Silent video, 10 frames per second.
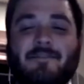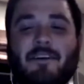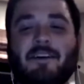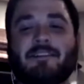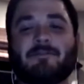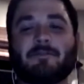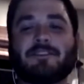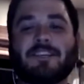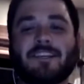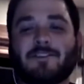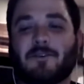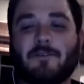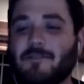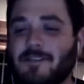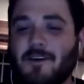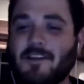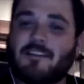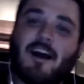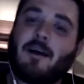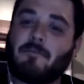very twitchy and nervous all the
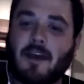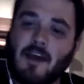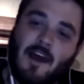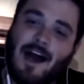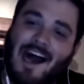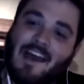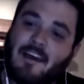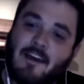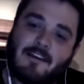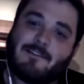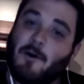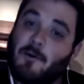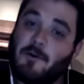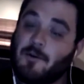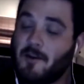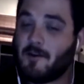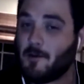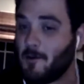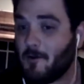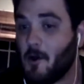time? Like, I don't
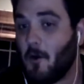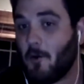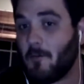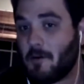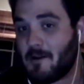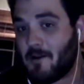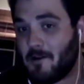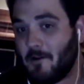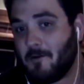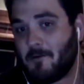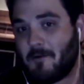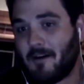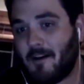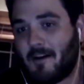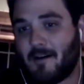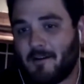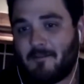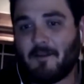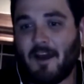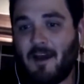know, but are you?
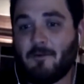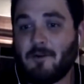How are